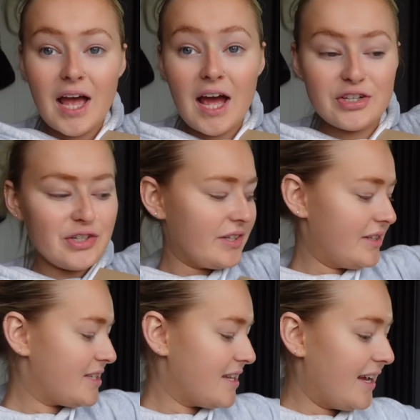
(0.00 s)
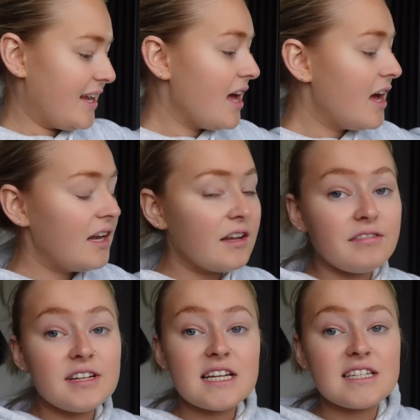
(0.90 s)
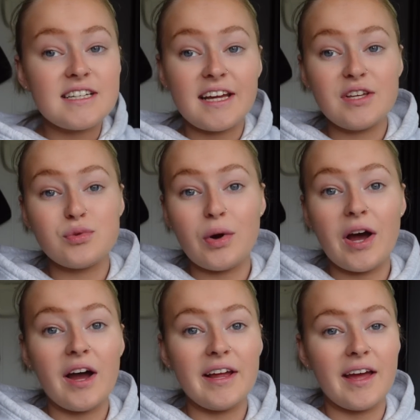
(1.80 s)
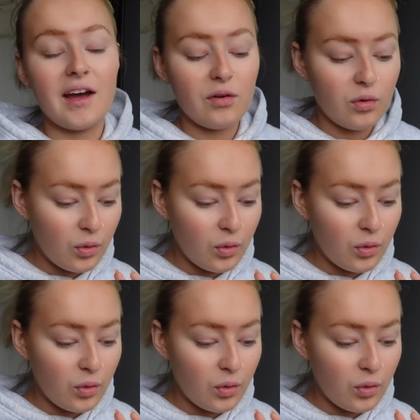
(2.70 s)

As you can see, LookFantastic is where I get